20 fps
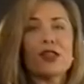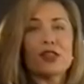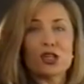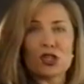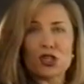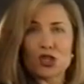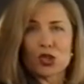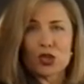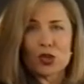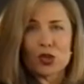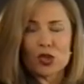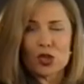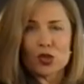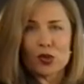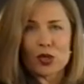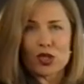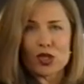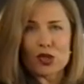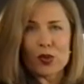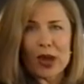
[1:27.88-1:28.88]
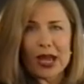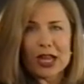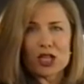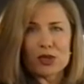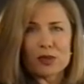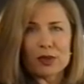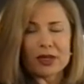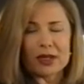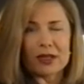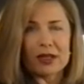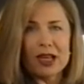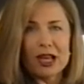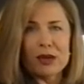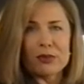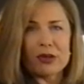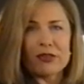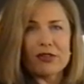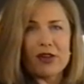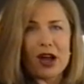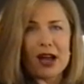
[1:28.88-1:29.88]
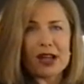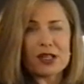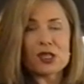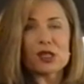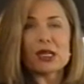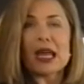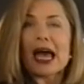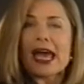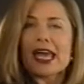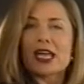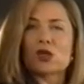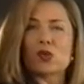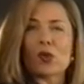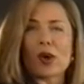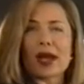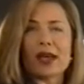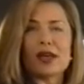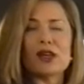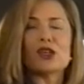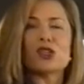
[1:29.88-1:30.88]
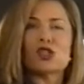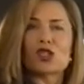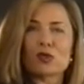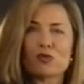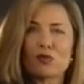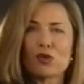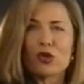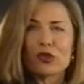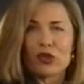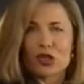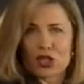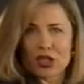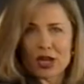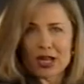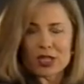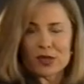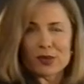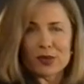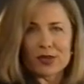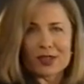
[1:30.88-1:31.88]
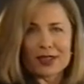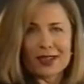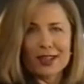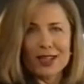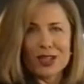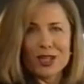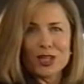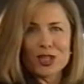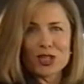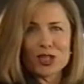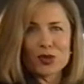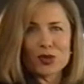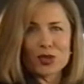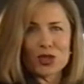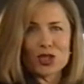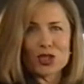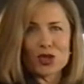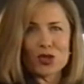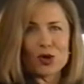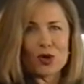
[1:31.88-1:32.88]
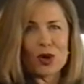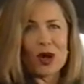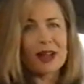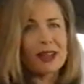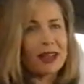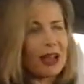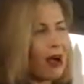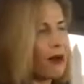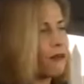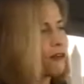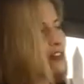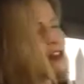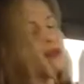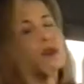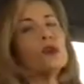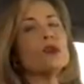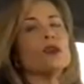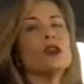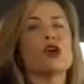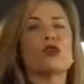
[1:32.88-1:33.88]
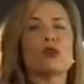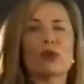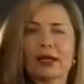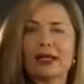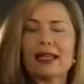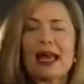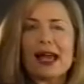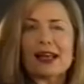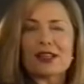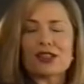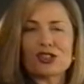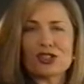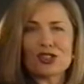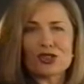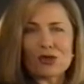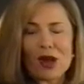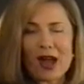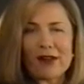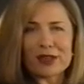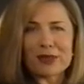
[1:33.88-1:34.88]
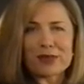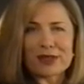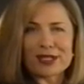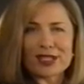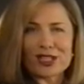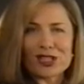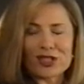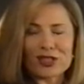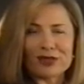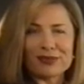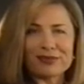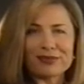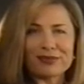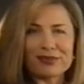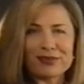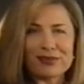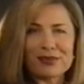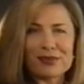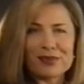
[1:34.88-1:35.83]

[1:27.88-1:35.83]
This dual switch arrangement provides an 8-way smooth adjustment to ensure a comfortable, relaxed driving position.